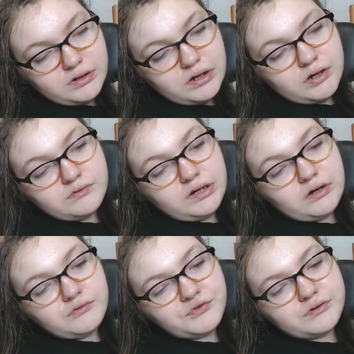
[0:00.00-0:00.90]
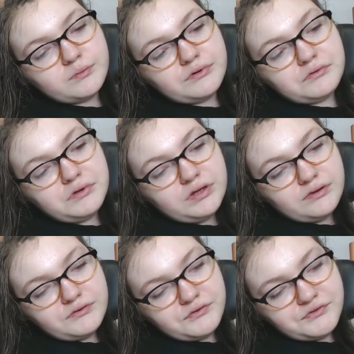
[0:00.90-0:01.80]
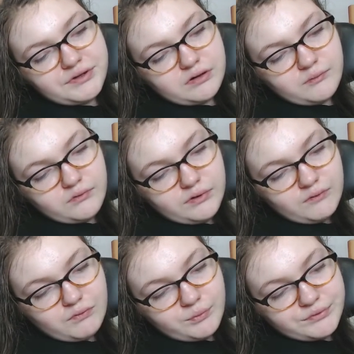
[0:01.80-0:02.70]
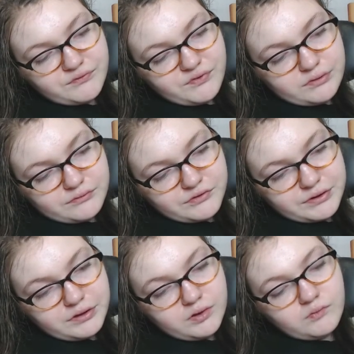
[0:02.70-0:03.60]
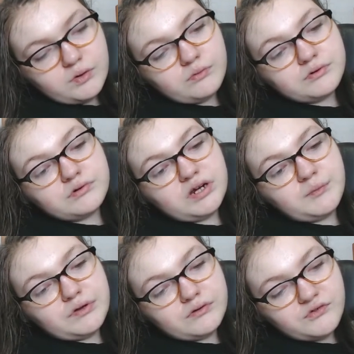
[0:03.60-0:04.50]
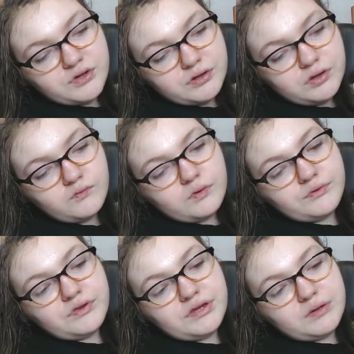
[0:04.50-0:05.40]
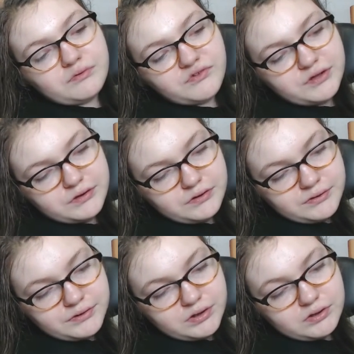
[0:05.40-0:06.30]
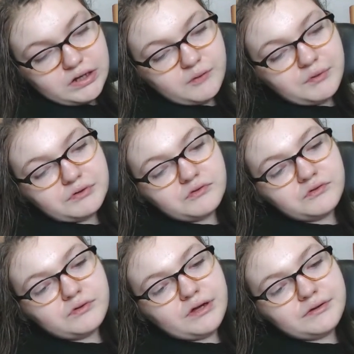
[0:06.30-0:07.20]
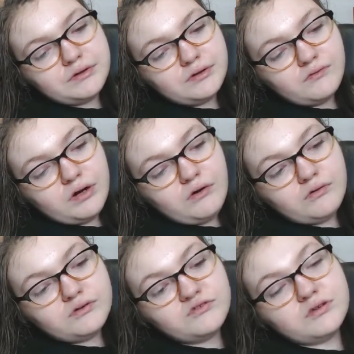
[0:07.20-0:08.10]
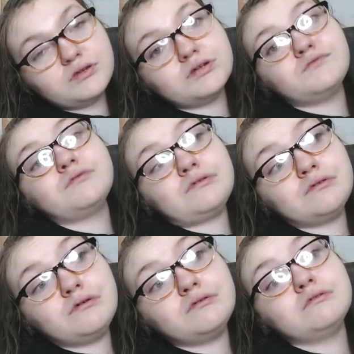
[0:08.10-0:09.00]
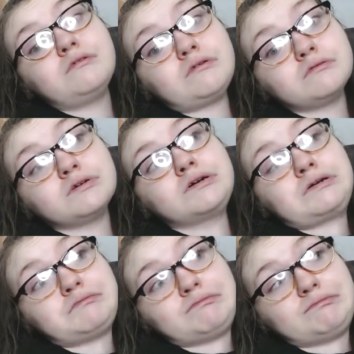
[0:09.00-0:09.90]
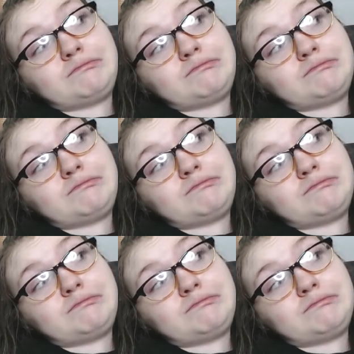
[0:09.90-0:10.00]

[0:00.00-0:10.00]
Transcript: "Oh no," said her mother. "This is terrible. What will your father say? What will your grandmother say? What will the neighbors say?" You know how mothers do that. Well, she did it for a long, long time.